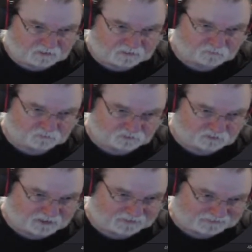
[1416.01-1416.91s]
it was a
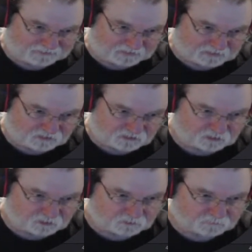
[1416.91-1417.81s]
lot
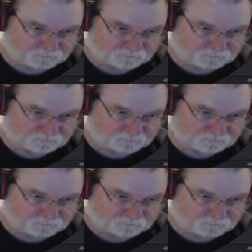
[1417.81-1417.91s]
easier,